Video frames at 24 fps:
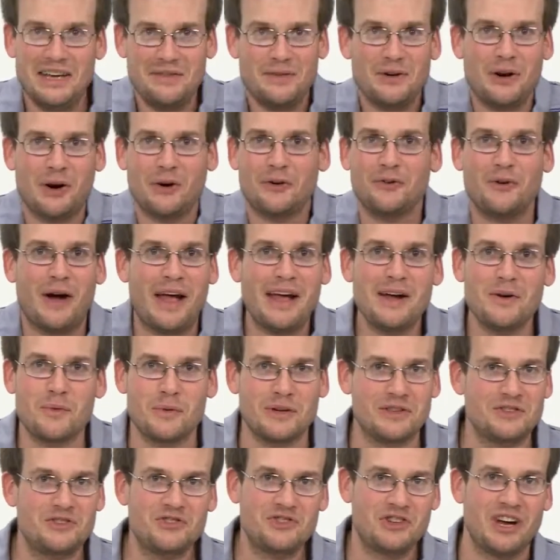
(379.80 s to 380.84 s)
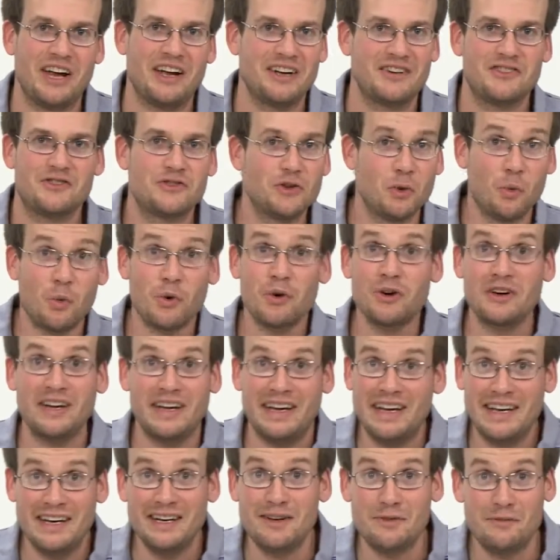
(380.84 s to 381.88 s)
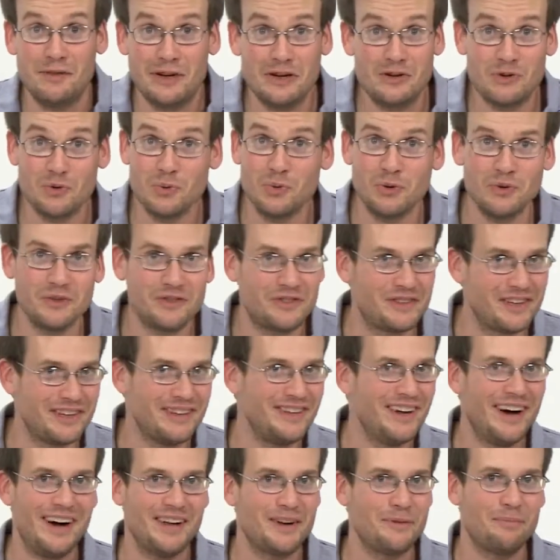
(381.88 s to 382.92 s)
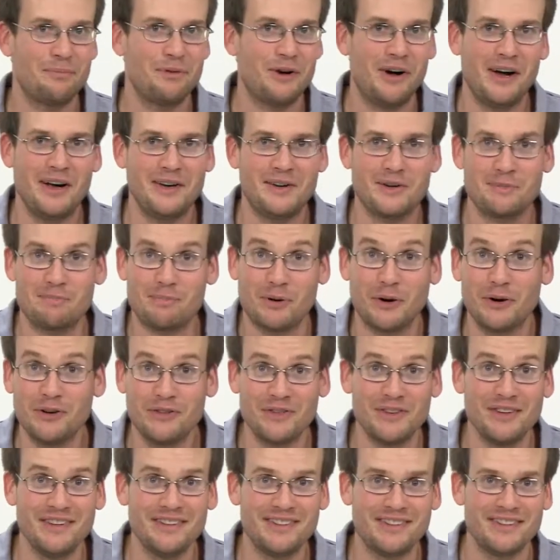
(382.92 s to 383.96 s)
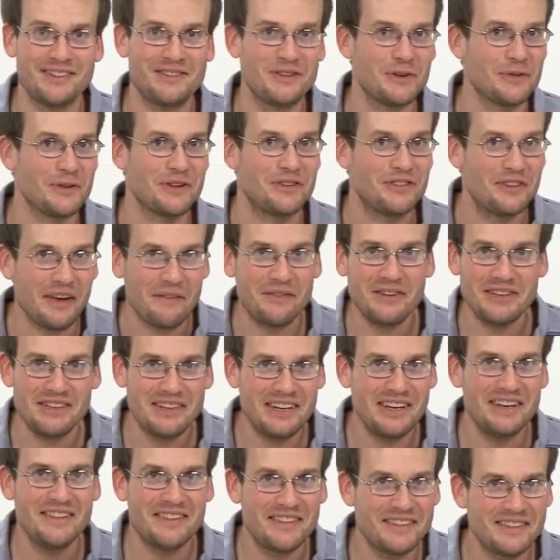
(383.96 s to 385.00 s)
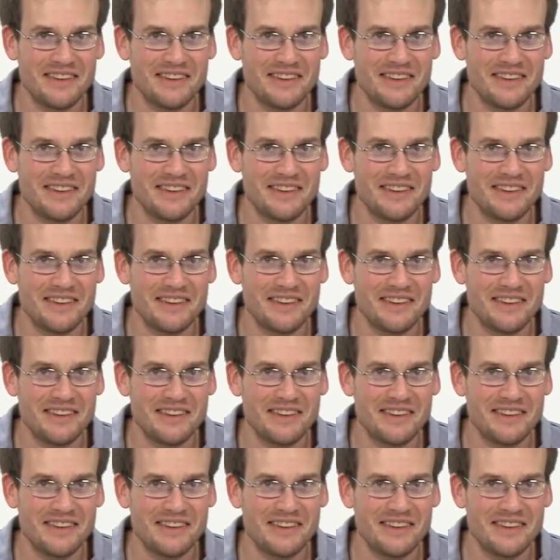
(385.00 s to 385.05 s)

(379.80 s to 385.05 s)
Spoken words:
Even our language changed. The word individuals did not apply to persons until the 17th